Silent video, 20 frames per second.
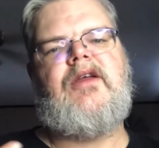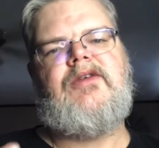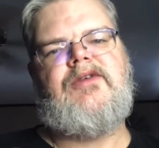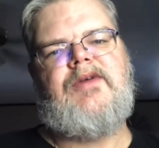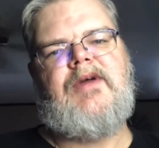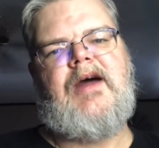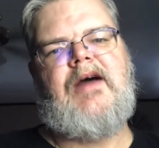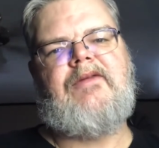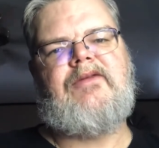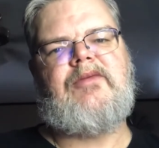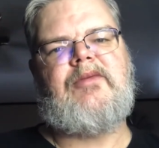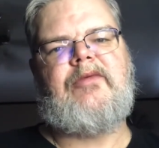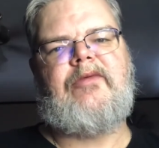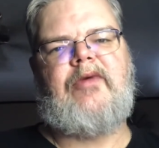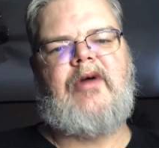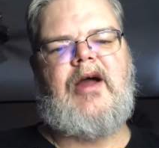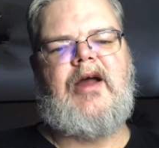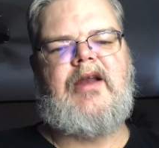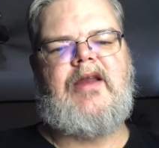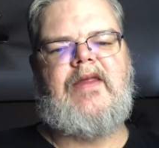you have to
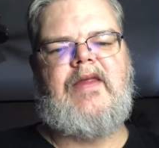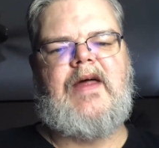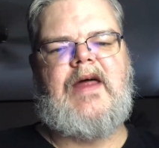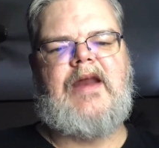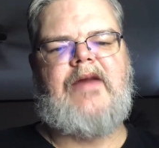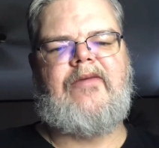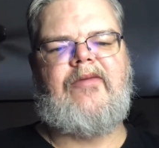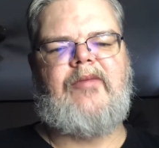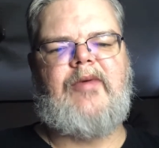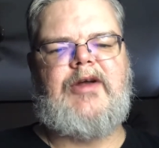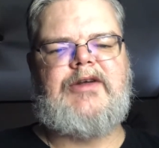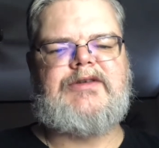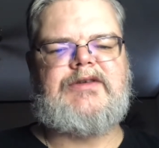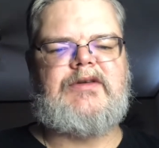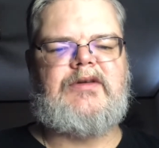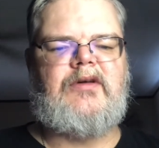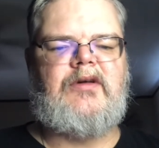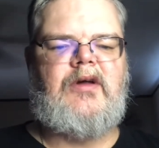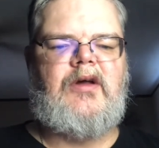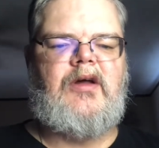provide that
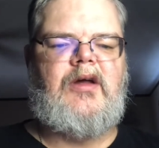information.